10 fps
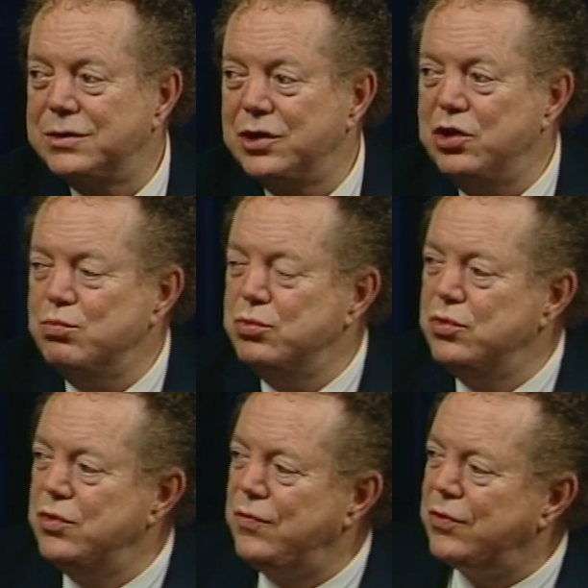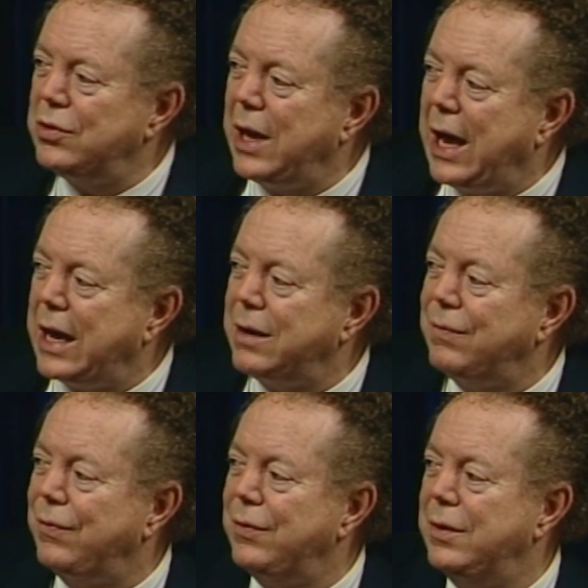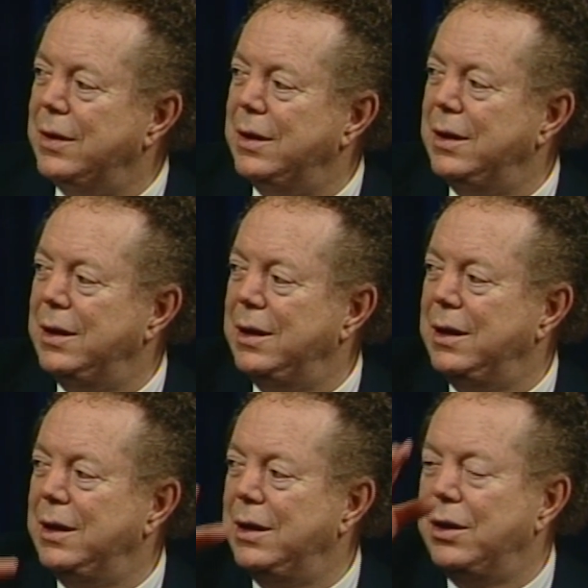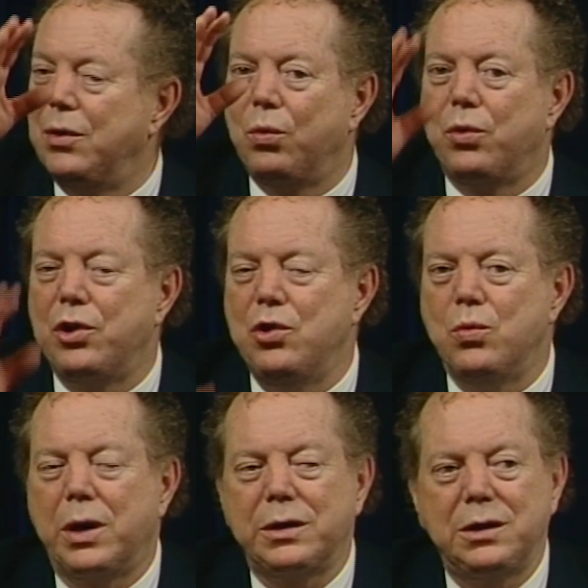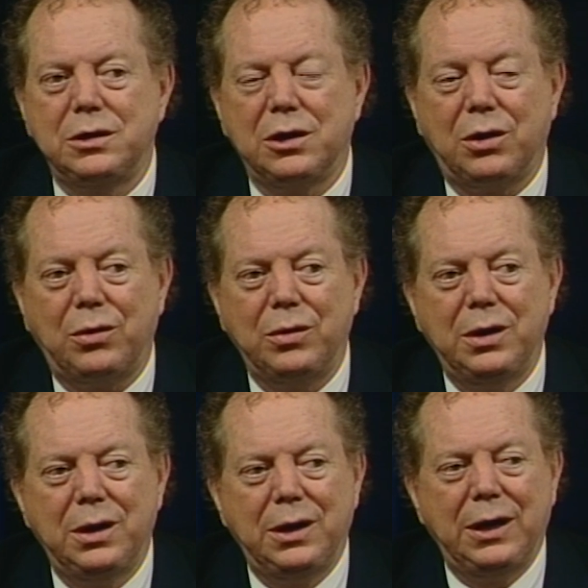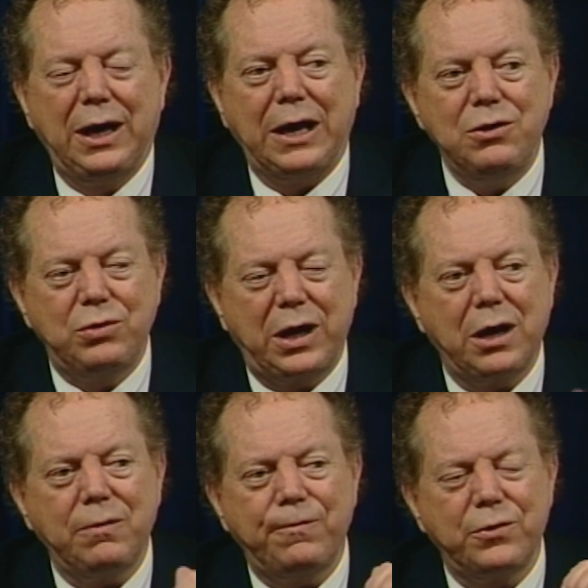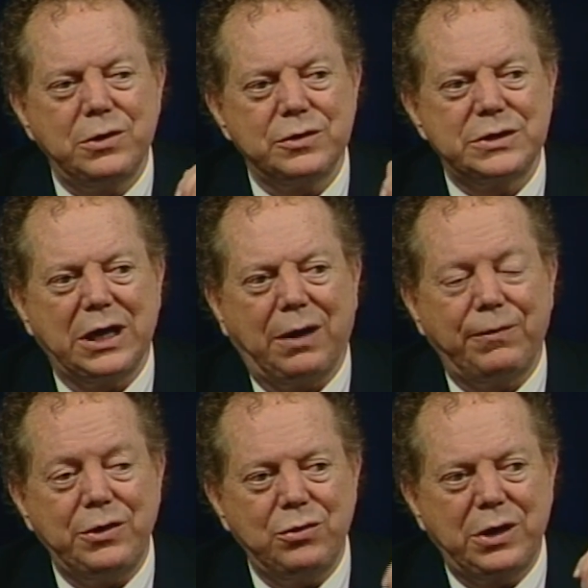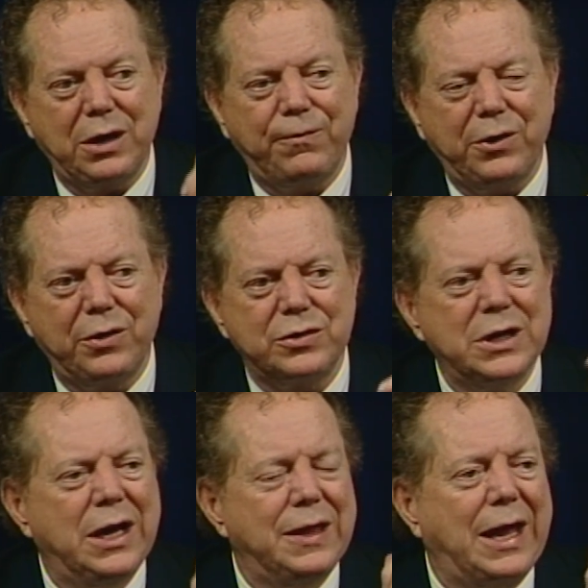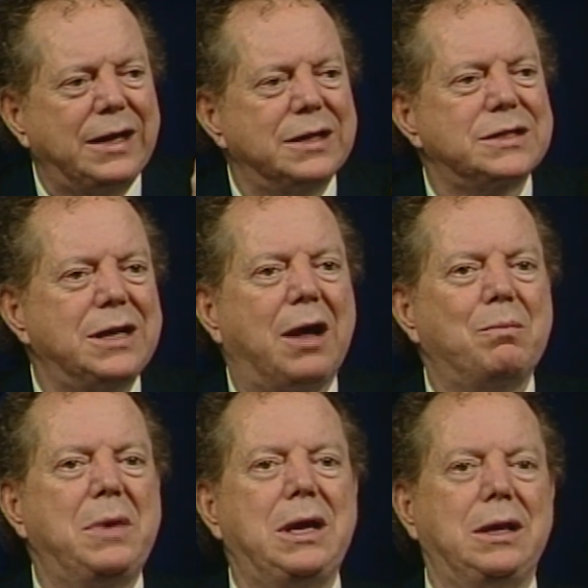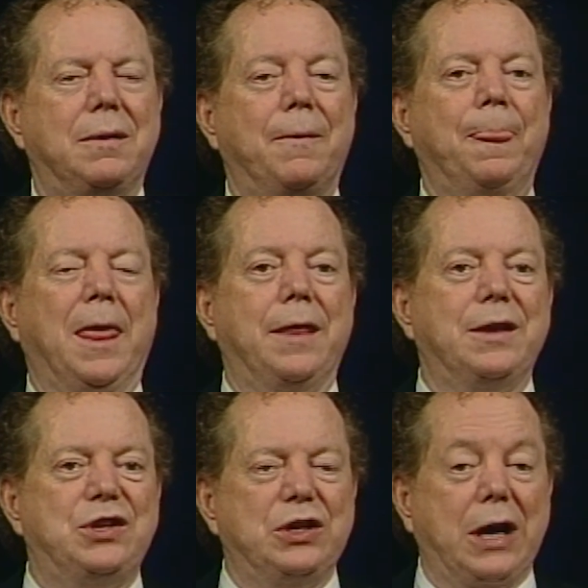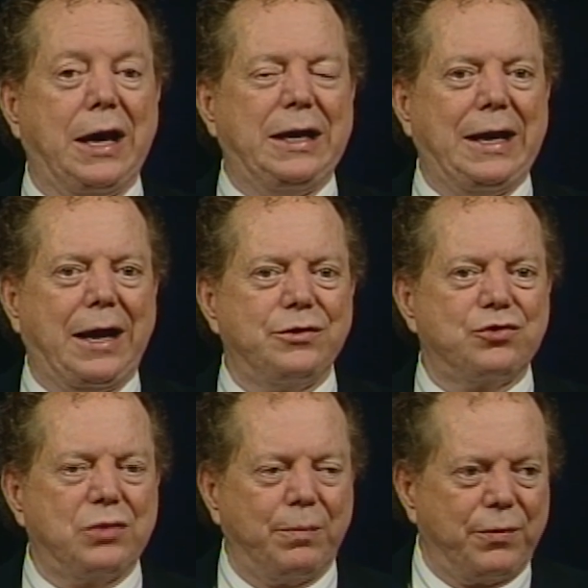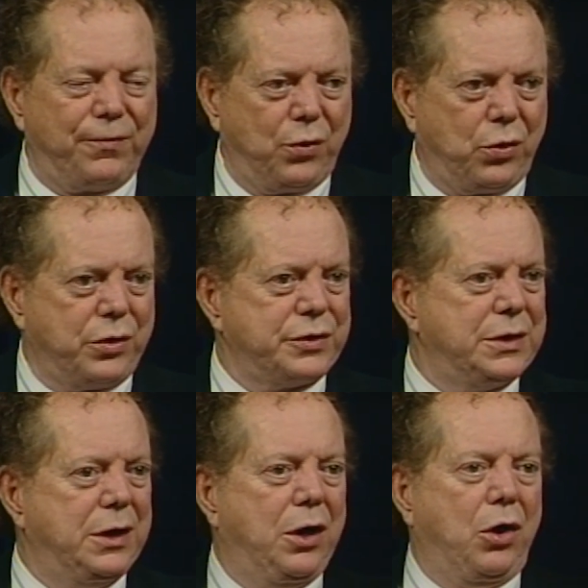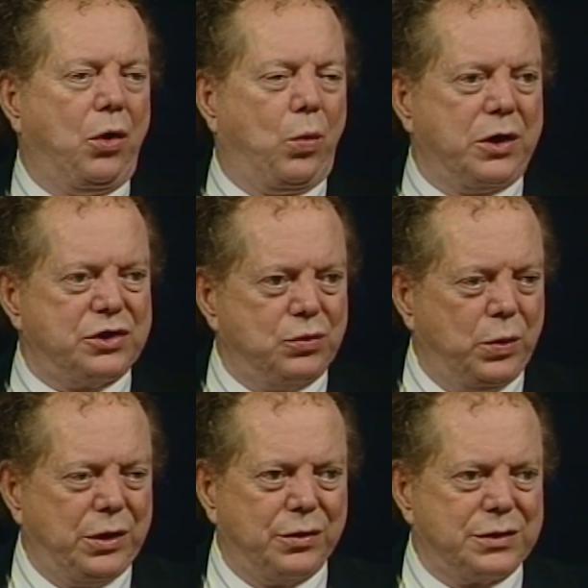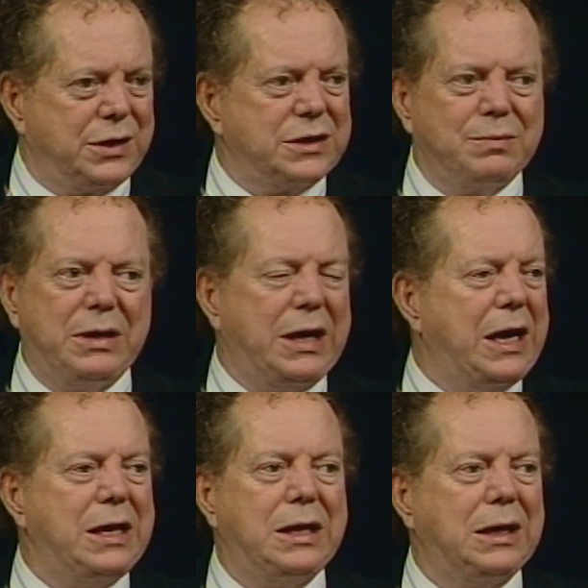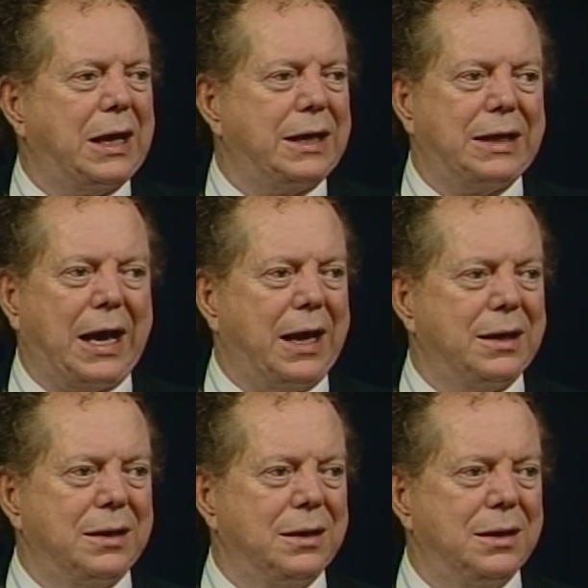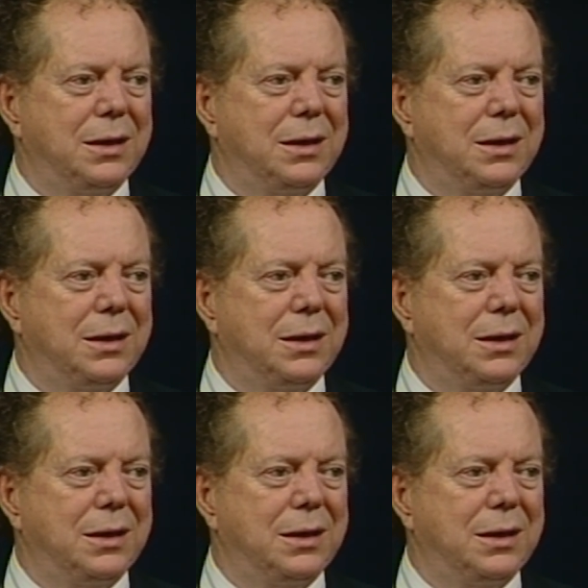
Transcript: And so you move your life where you want it to go and you care for yourself and you care for others. That does not mean that you got to get out and scrub the floors or wash the windows. It doesn't mean anything like that.